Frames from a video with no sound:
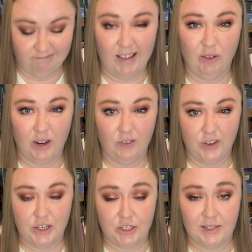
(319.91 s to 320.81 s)
that red
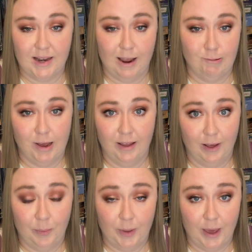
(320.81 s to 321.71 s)
fish is now not
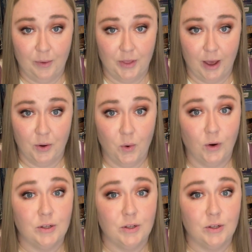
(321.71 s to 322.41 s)
helping out that coral.